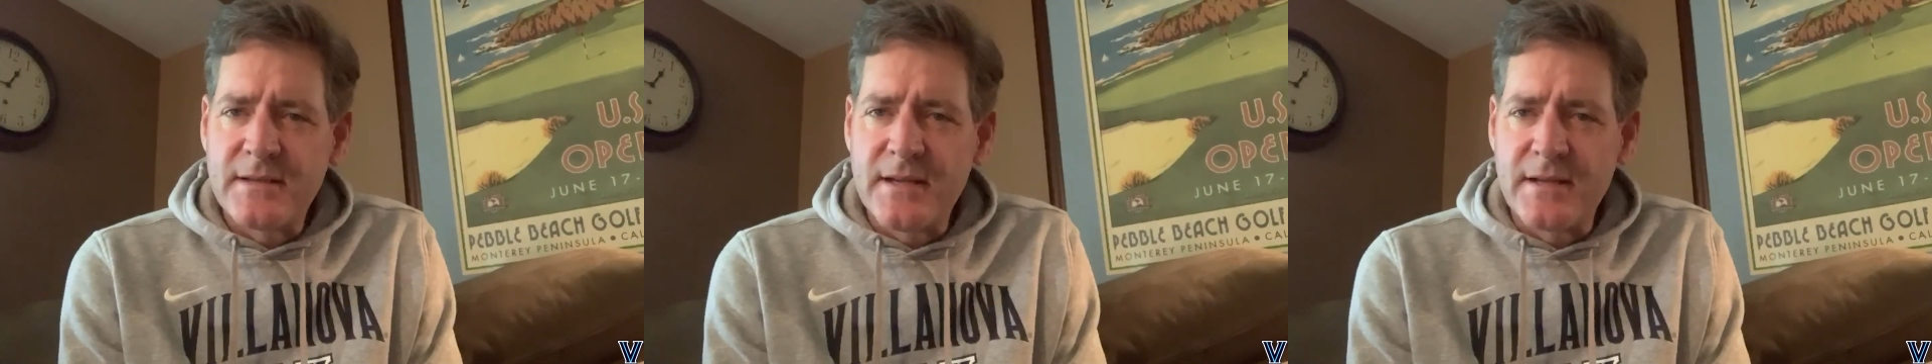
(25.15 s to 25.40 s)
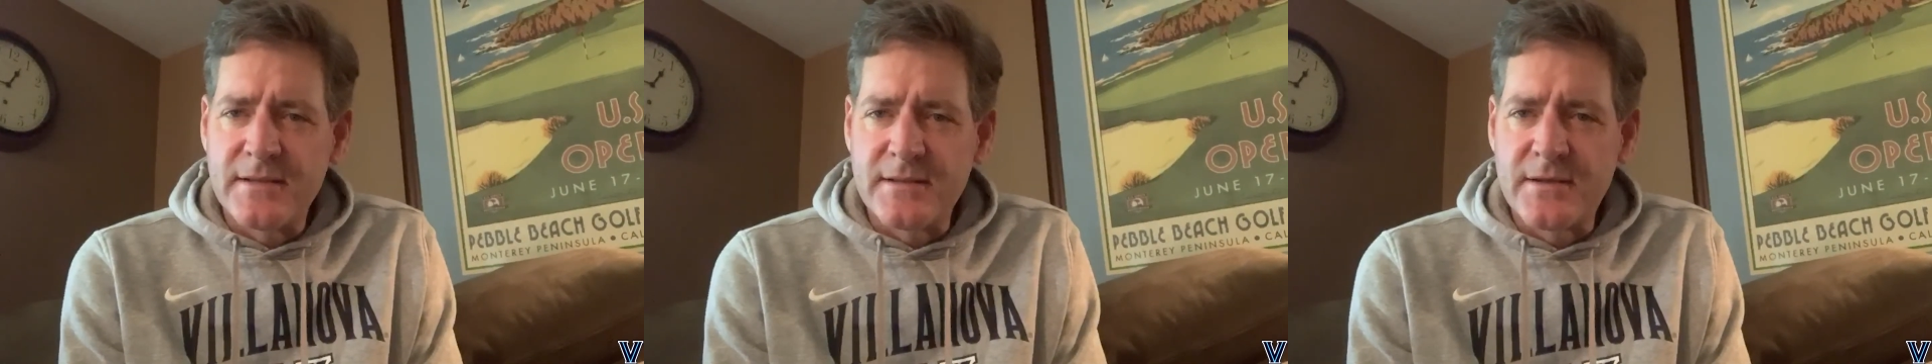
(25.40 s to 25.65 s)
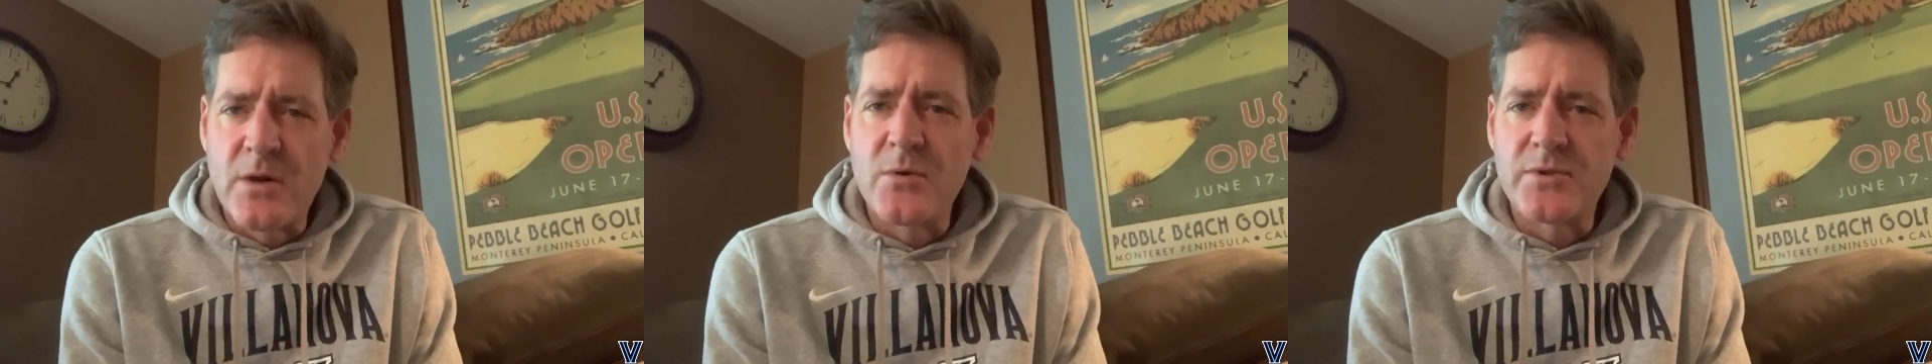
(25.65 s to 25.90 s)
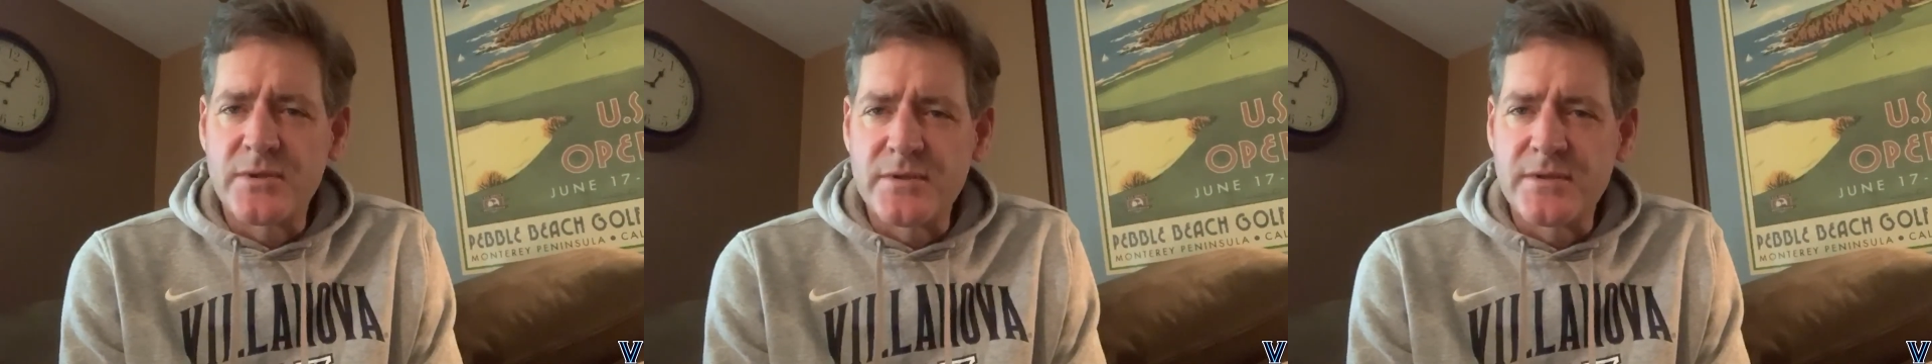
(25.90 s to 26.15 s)
and his
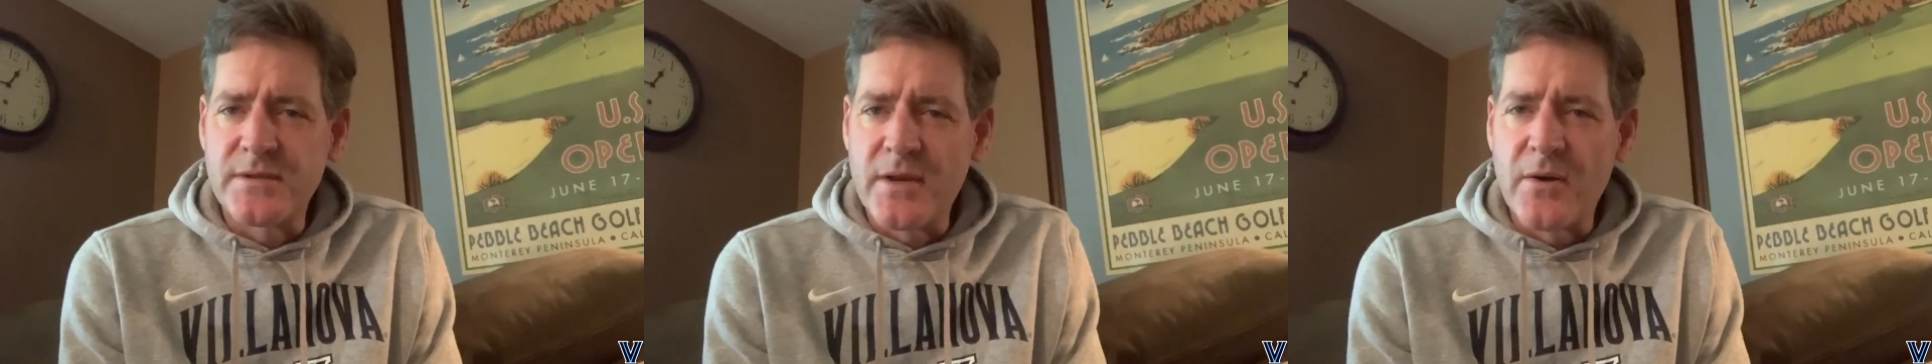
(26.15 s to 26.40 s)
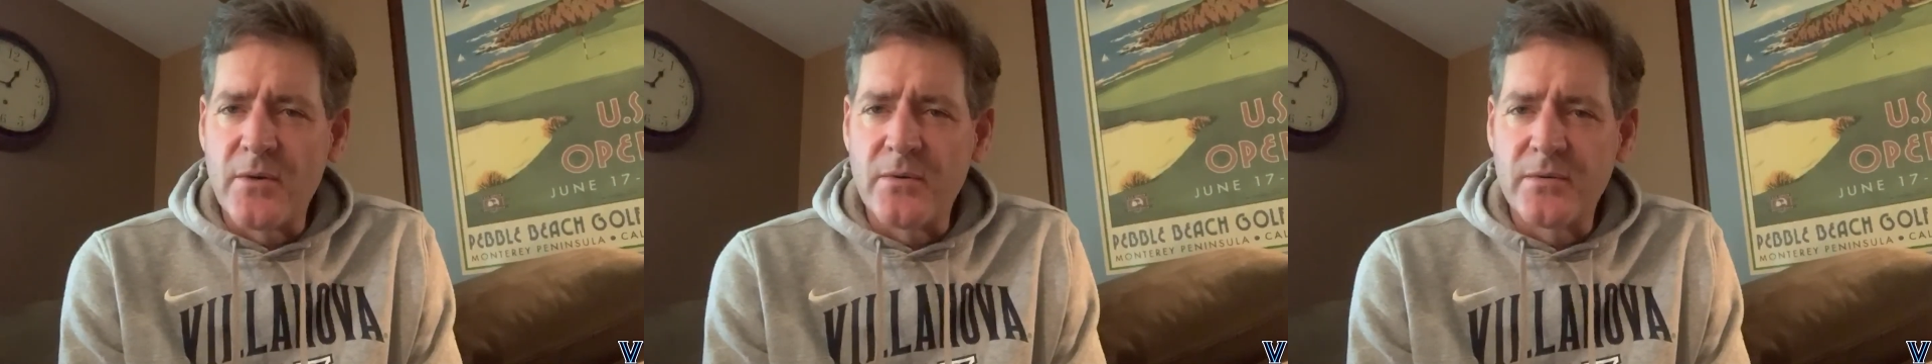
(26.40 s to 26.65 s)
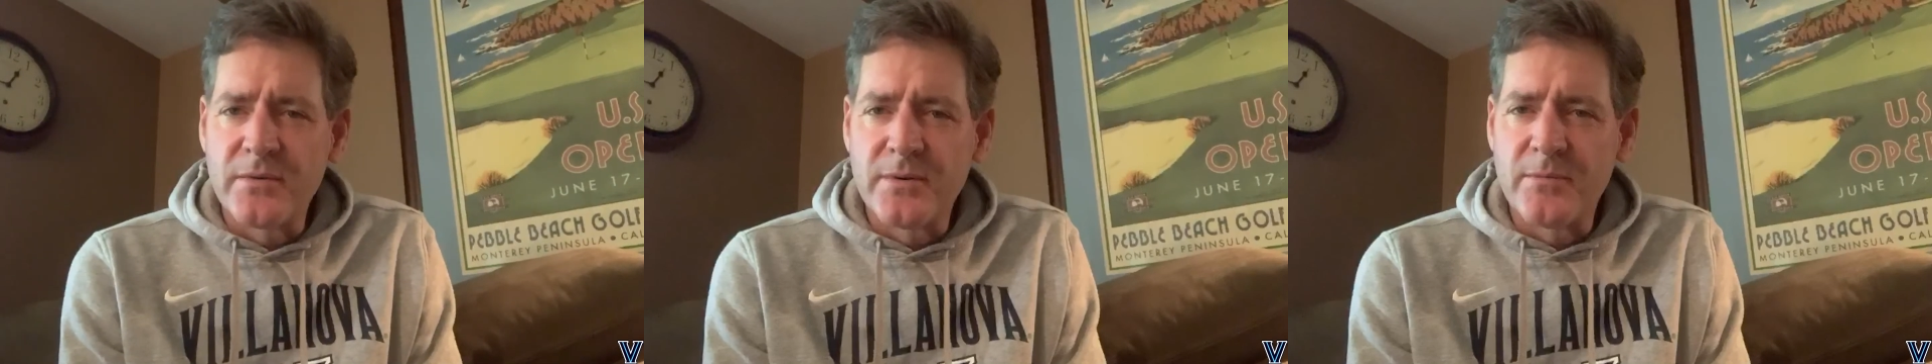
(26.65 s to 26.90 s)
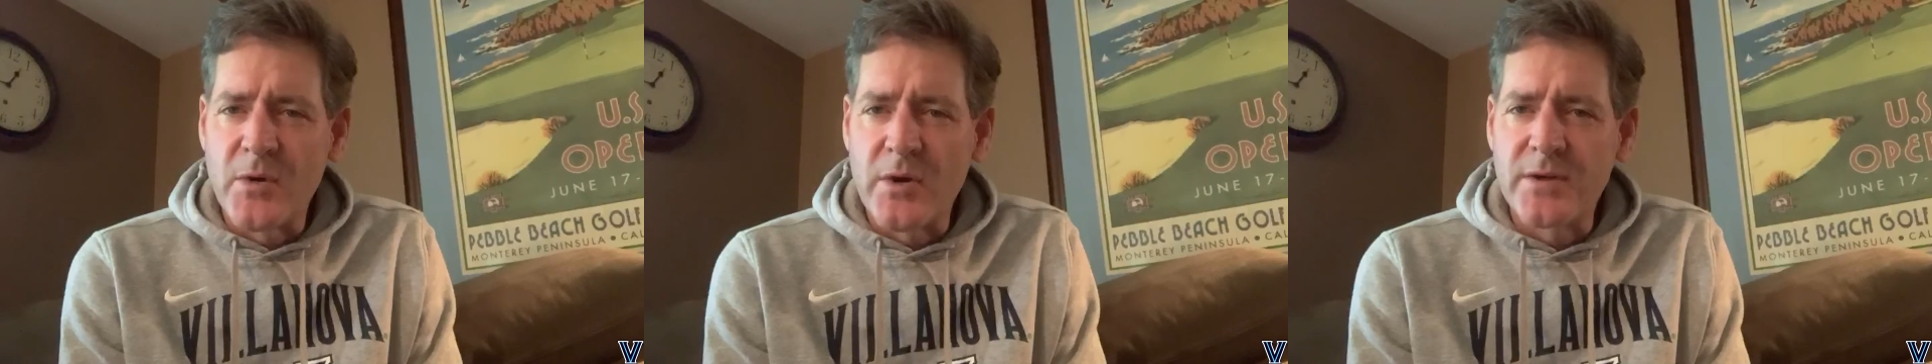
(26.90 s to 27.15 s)
coaches know
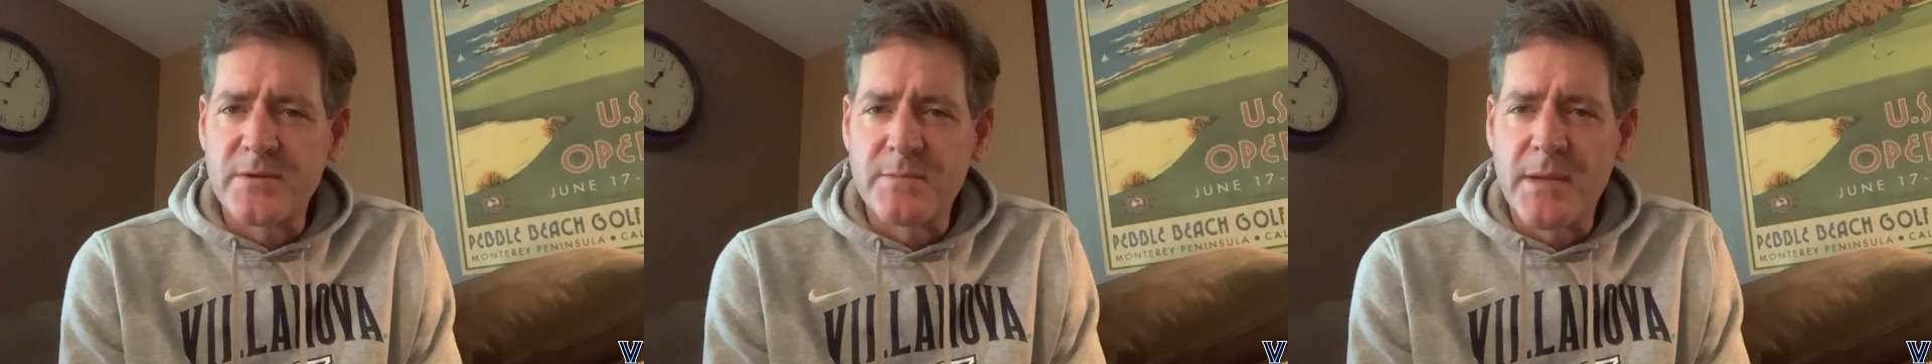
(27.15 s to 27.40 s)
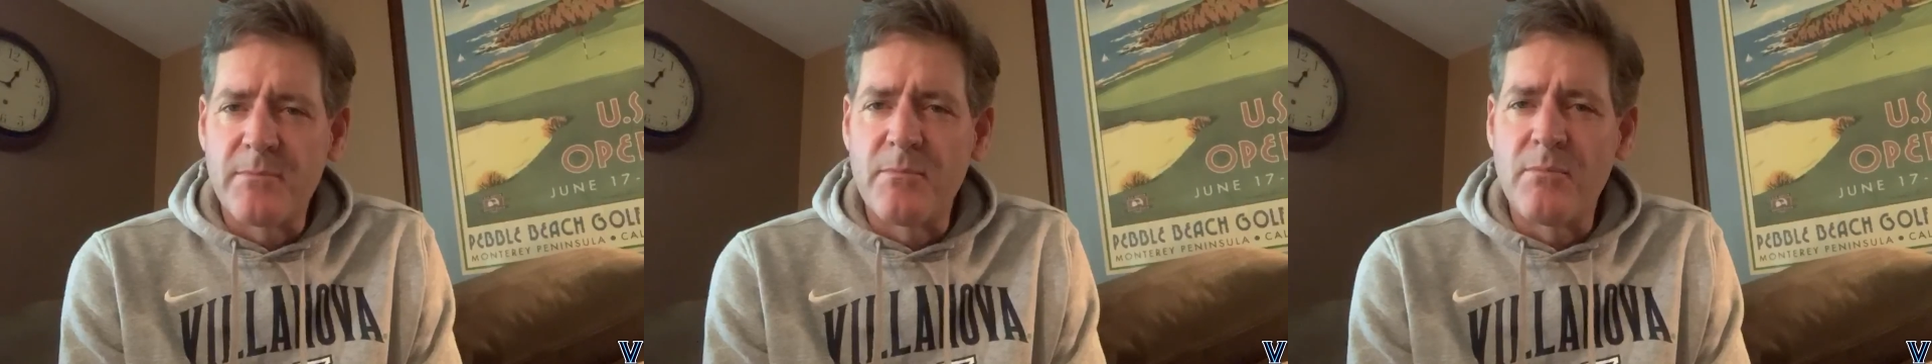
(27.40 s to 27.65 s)
that Mark has meant